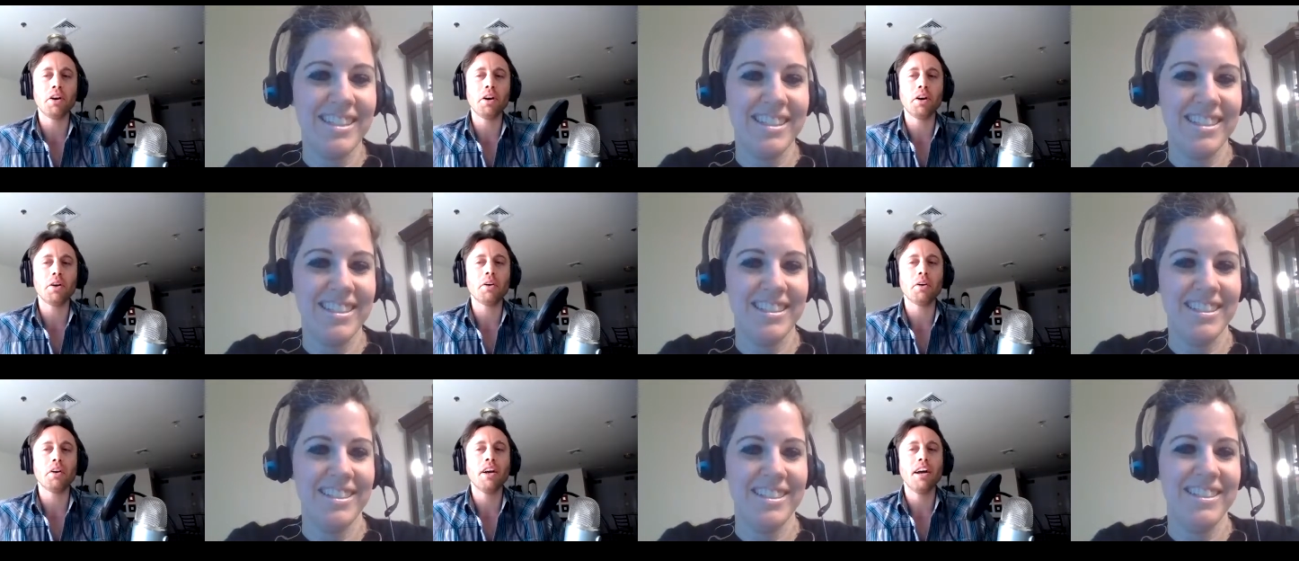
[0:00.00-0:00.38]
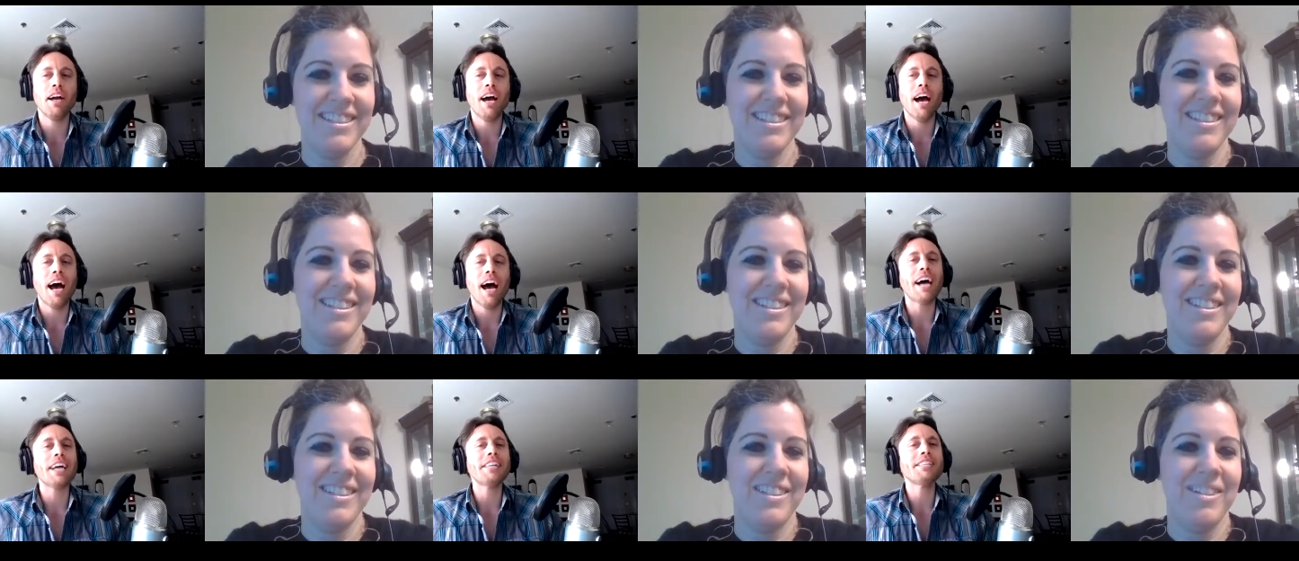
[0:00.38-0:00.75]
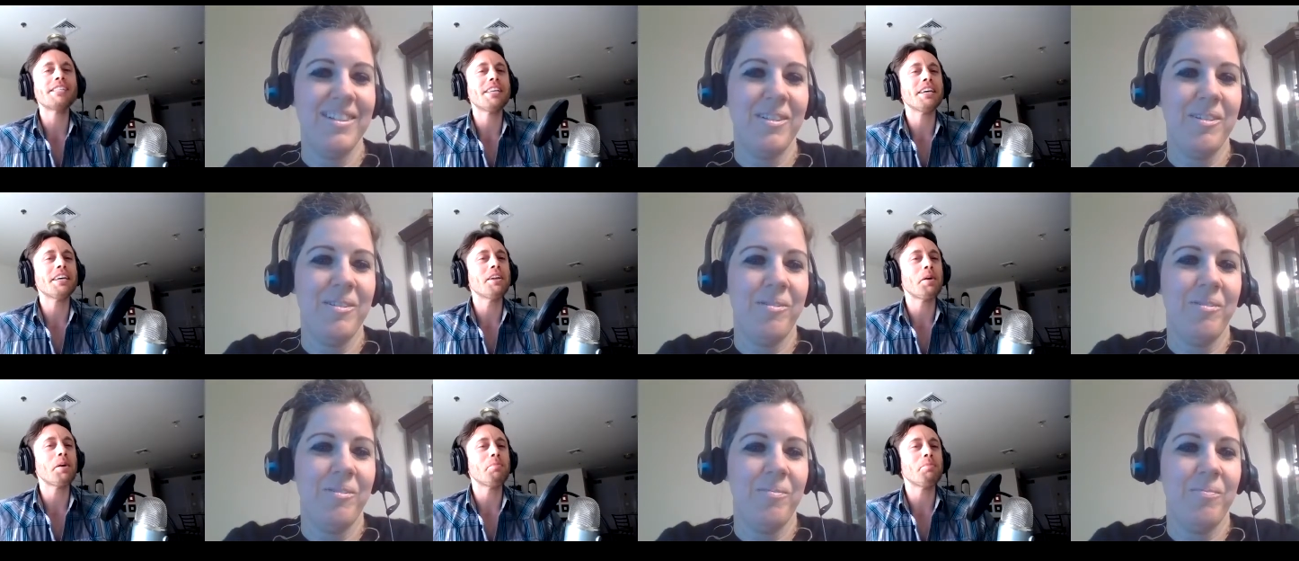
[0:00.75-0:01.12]
Speaker 1: ago, I
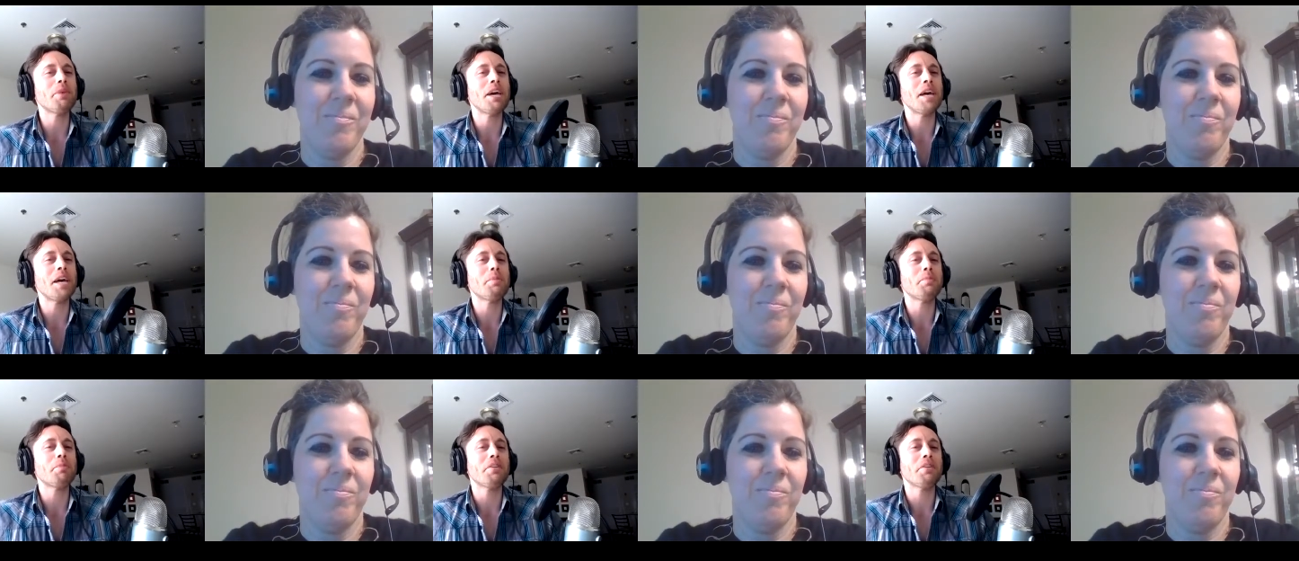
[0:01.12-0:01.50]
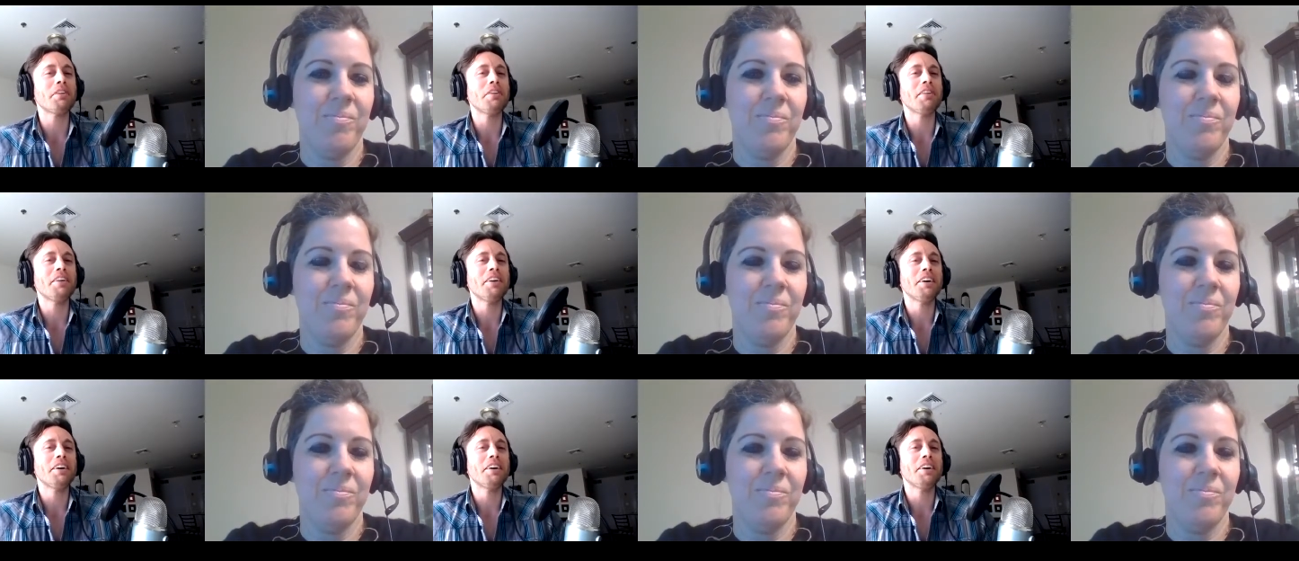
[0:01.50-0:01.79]
sent a paper